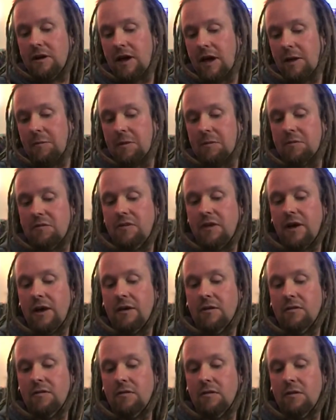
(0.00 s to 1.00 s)
came
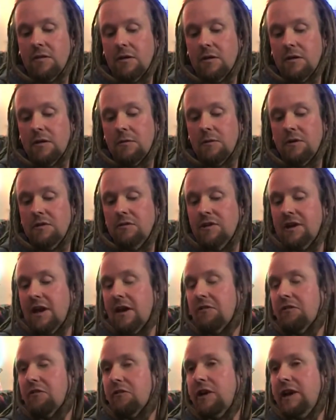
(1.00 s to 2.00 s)
upstairs. We used to
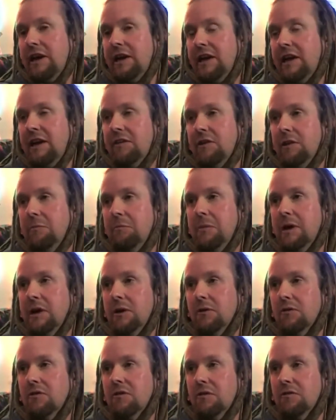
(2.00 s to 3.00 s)
get free evening
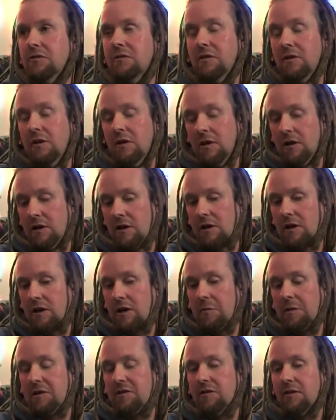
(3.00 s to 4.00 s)
meals. So I've
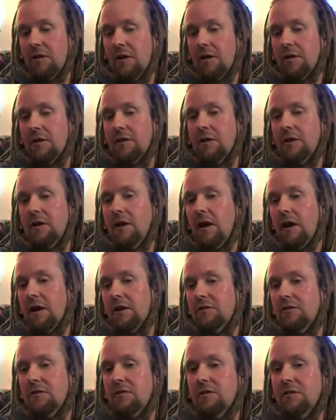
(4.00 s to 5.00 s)
come into like the
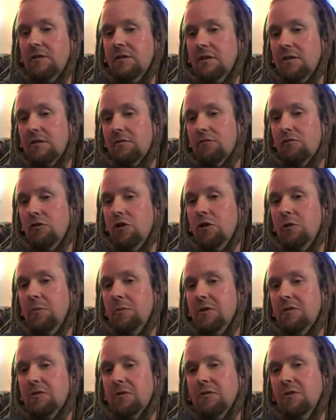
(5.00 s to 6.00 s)
large
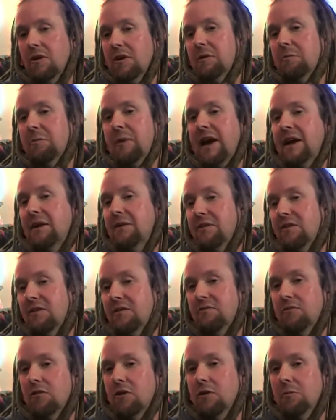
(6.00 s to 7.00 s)
room, which was like a
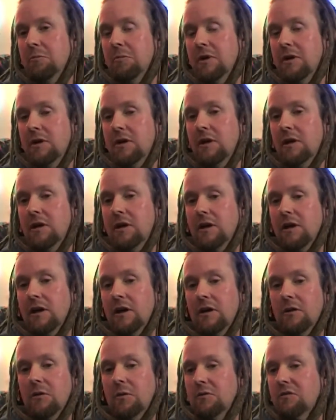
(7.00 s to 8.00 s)
banqueting room. Mm.
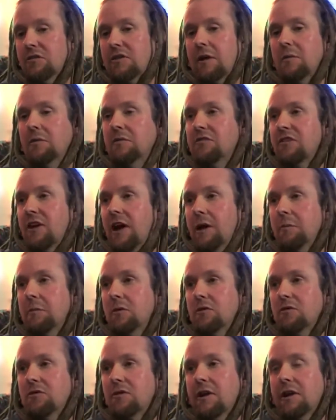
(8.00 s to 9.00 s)
Uh, all set with
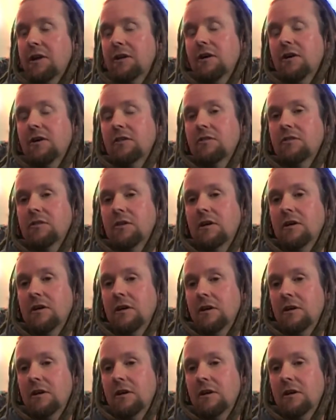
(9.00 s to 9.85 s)
tables, very nice